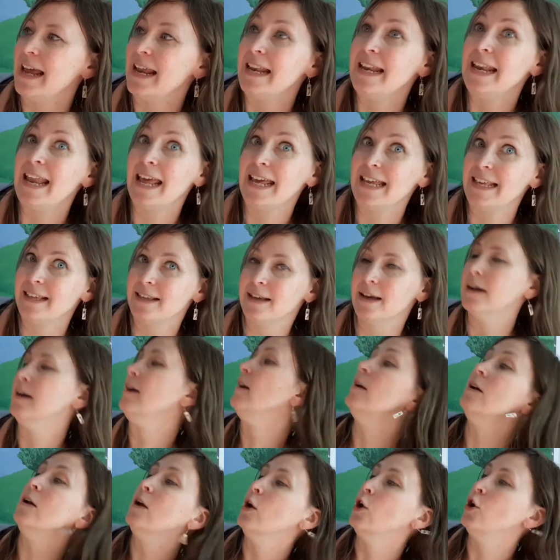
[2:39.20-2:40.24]
Later,
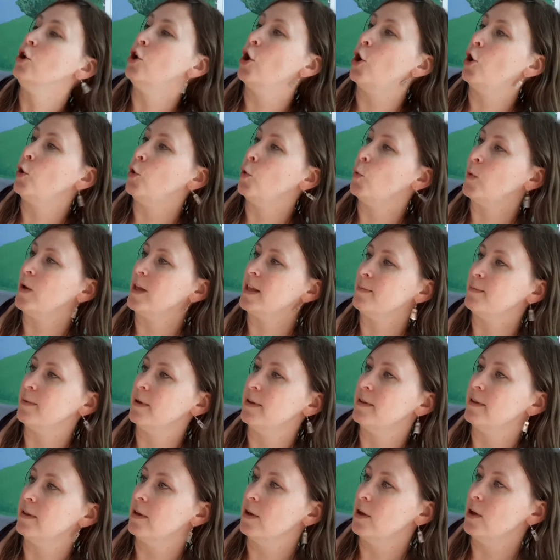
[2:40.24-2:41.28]
Lola
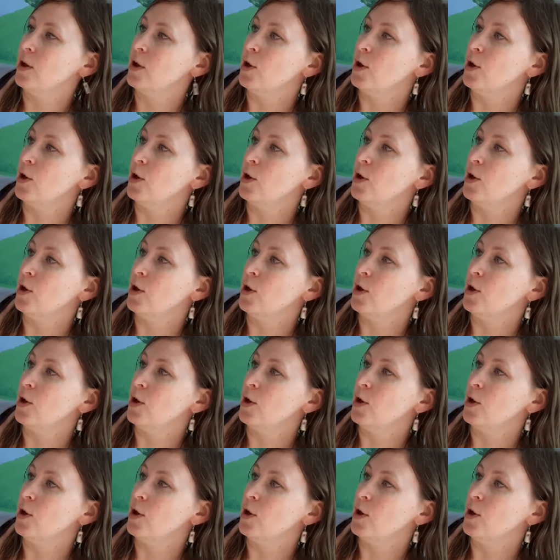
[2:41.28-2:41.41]
whispers,